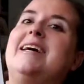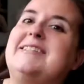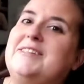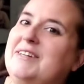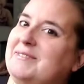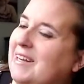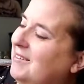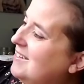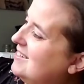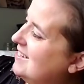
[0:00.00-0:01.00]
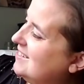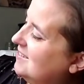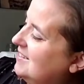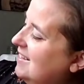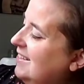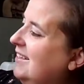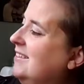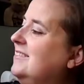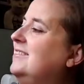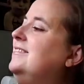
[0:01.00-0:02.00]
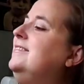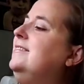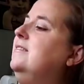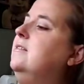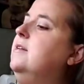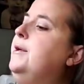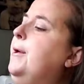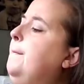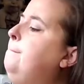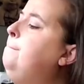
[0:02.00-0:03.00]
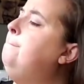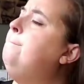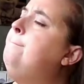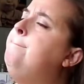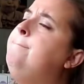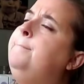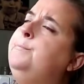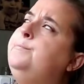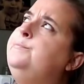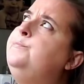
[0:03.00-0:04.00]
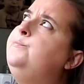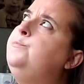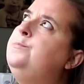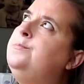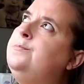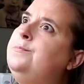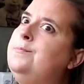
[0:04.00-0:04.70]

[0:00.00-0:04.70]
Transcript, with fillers: an ice cream cone. Isn't that so silly? Hmm.